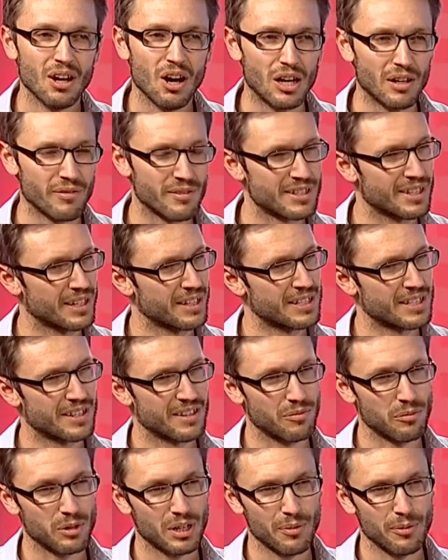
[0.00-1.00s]
all of the studies
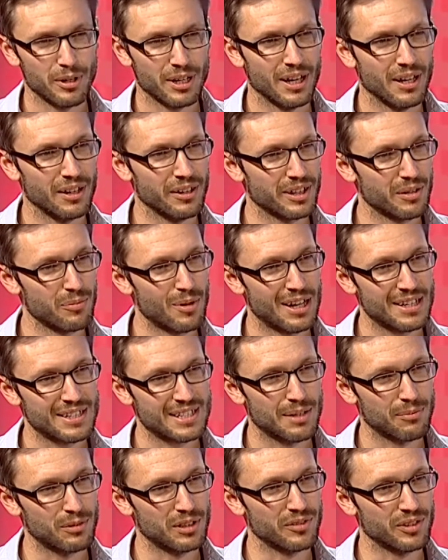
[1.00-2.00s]
that have been coming out in the
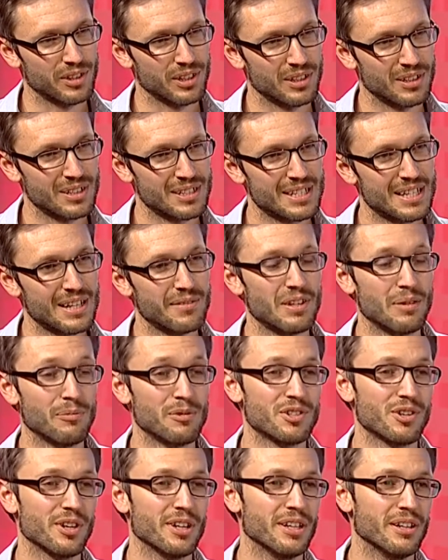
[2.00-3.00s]
past couple of years have
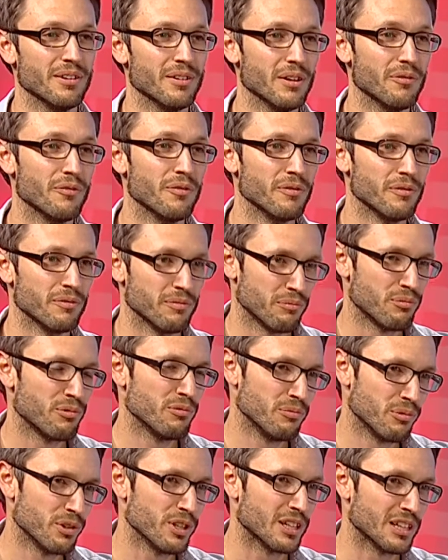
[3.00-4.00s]
demonstrated
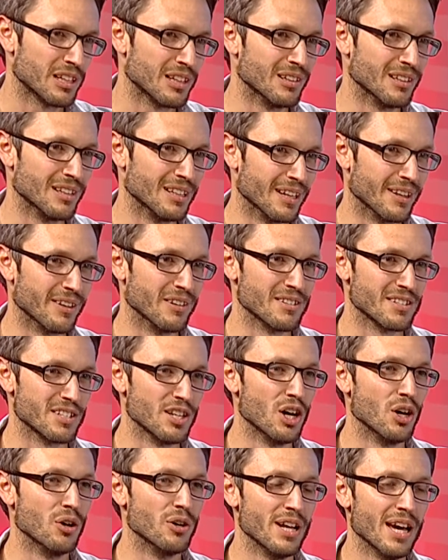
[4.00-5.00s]
pretty clearly that there's
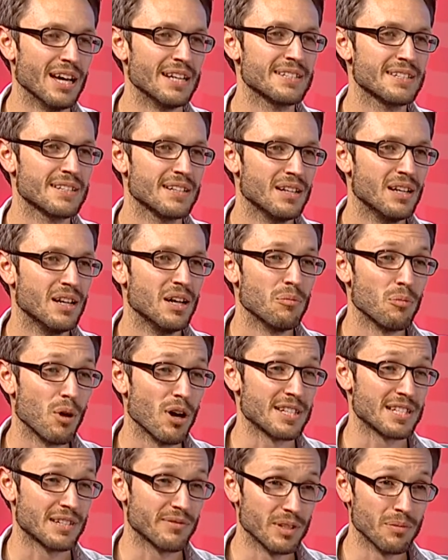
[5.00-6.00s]
no net
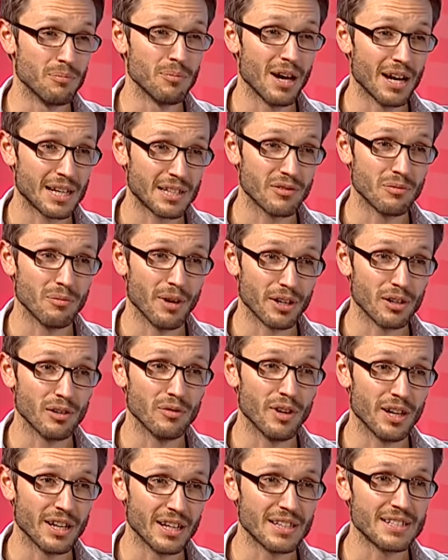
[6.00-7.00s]
positive impact from
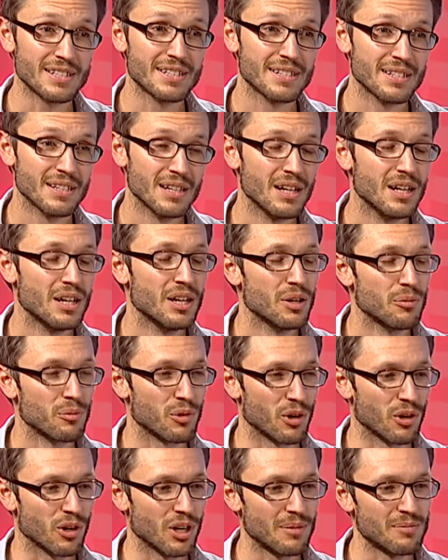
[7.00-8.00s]
microfinance
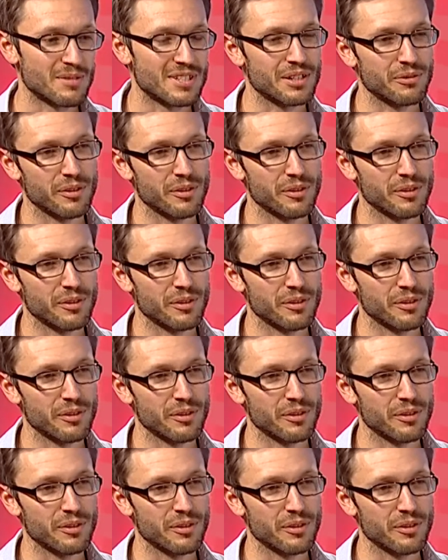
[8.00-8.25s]
programs.